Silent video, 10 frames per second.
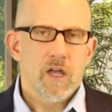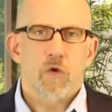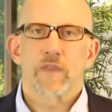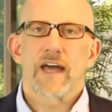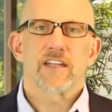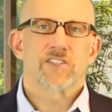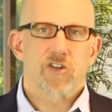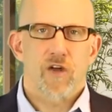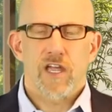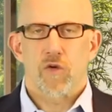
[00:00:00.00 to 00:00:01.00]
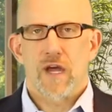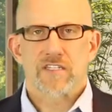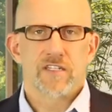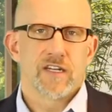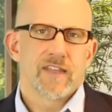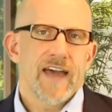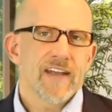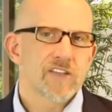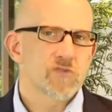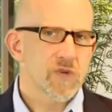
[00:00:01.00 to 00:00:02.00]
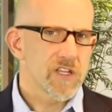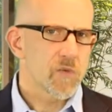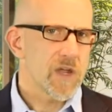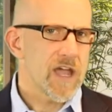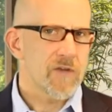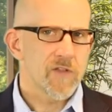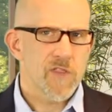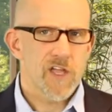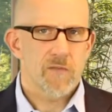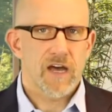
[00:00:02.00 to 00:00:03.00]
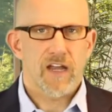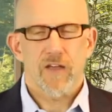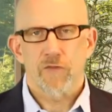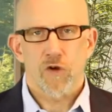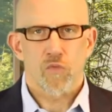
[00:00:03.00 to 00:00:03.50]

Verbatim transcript: Well, that is a great question. And that is really what you have to think about if you're